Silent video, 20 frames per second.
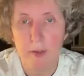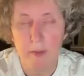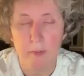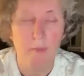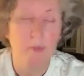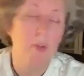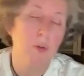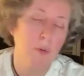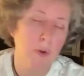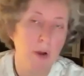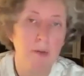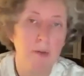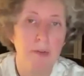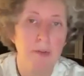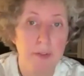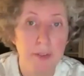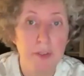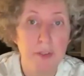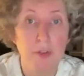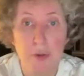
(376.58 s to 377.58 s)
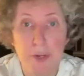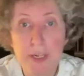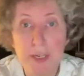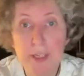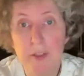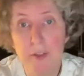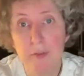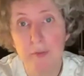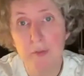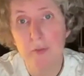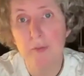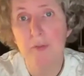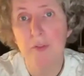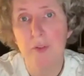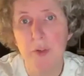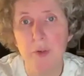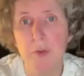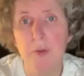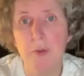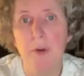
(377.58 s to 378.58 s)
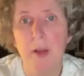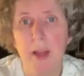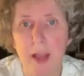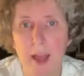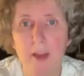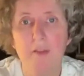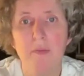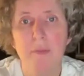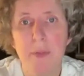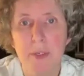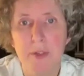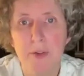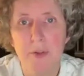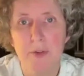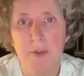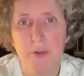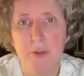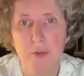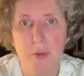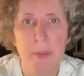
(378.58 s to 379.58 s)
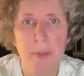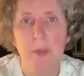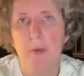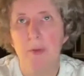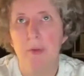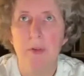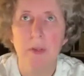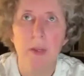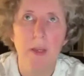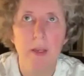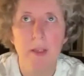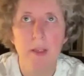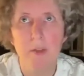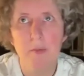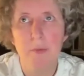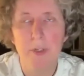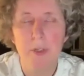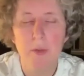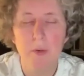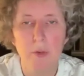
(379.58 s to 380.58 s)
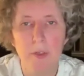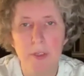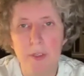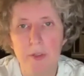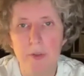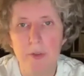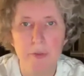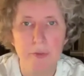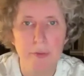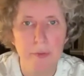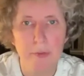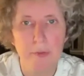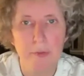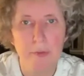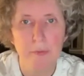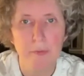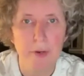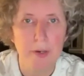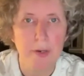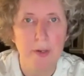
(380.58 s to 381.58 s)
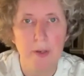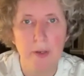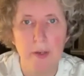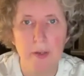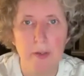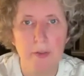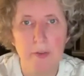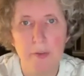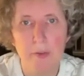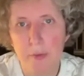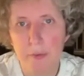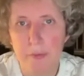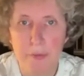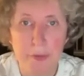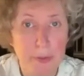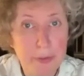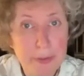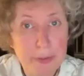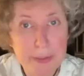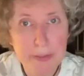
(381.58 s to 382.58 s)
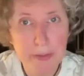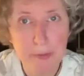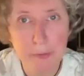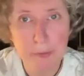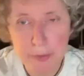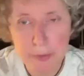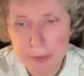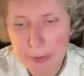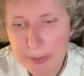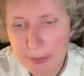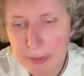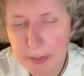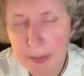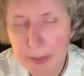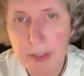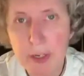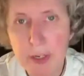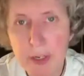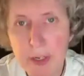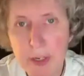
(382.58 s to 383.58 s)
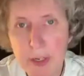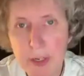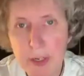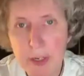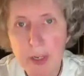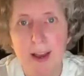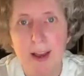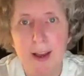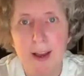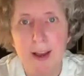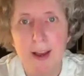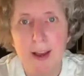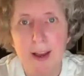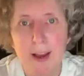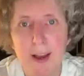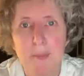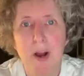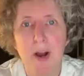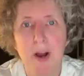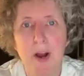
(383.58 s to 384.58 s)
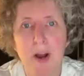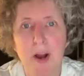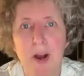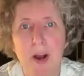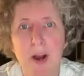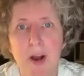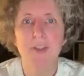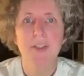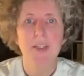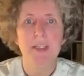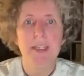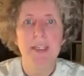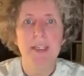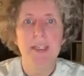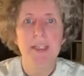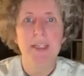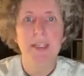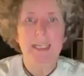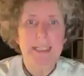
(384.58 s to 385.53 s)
so other strains of the flu have been neurotropic, or as we call it, neurovirulent. But